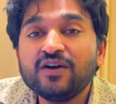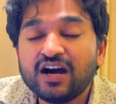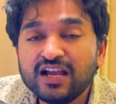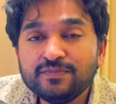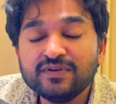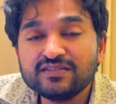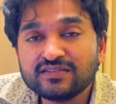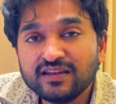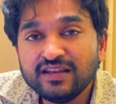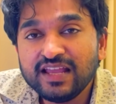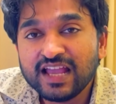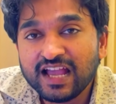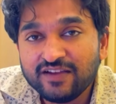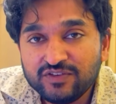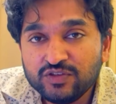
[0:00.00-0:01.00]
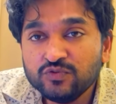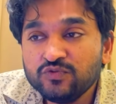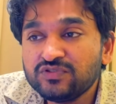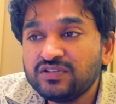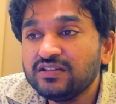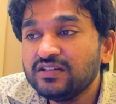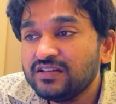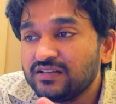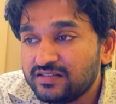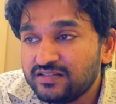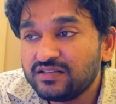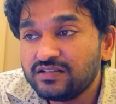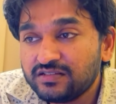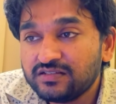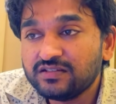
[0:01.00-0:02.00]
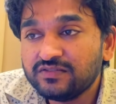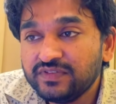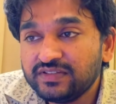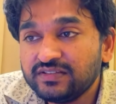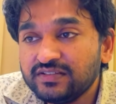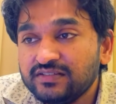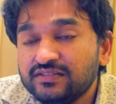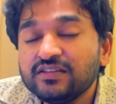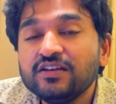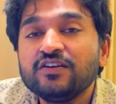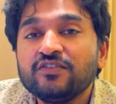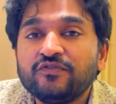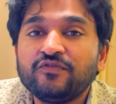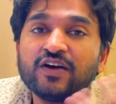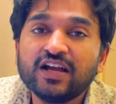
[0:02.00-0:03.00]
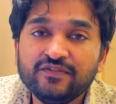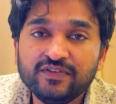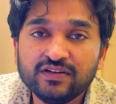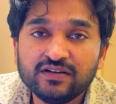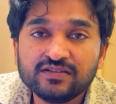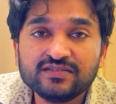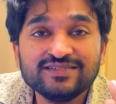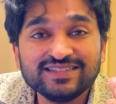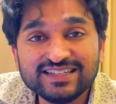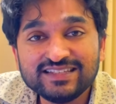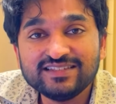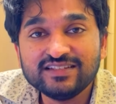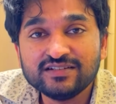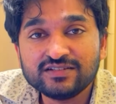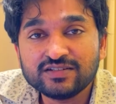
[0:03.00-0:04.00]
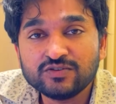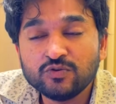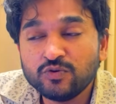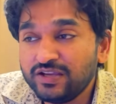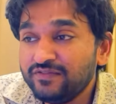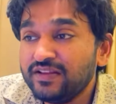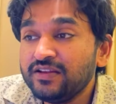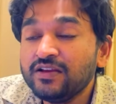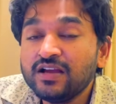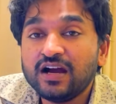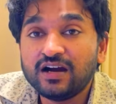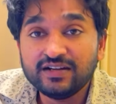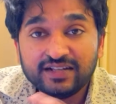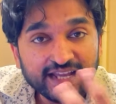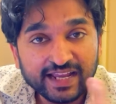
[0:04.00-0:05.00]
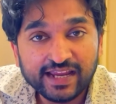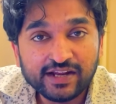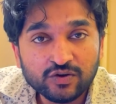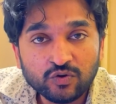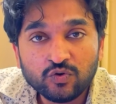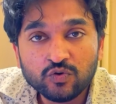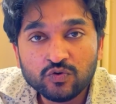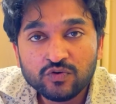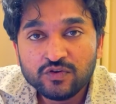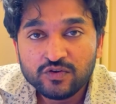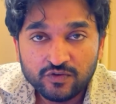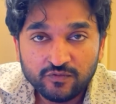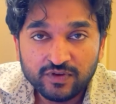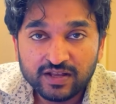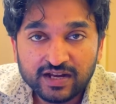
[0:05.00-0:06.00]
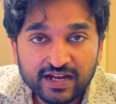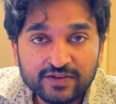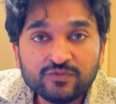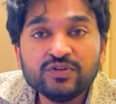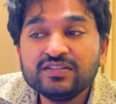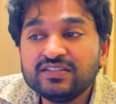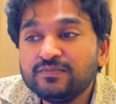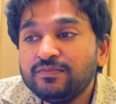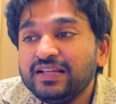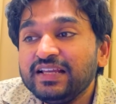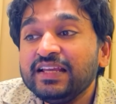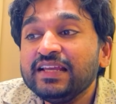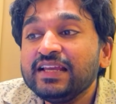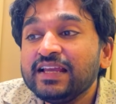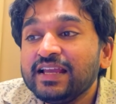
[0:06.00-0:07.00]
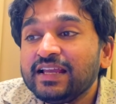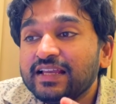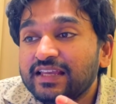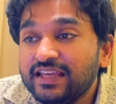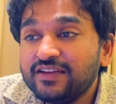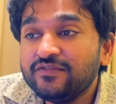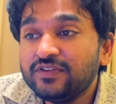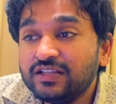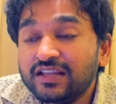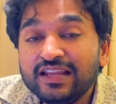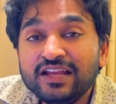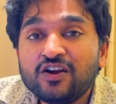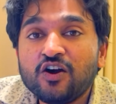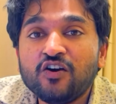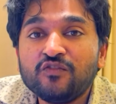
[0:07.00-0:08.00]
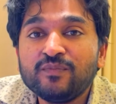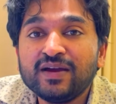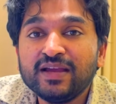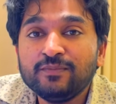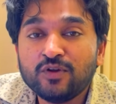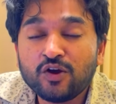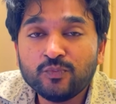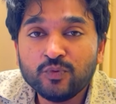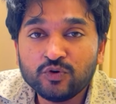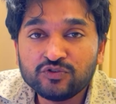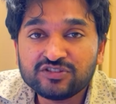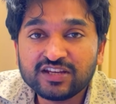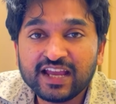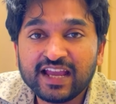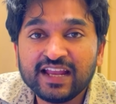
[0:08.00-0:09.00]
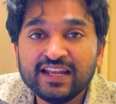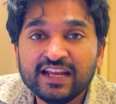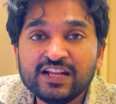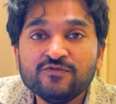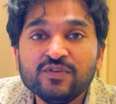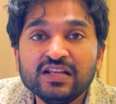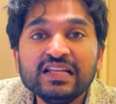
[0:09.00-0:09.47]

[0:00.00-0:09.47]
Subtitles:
I personally have used such services 5 years, 6 years ago, even a decade ago, where I would simply give the link of my blog post and it will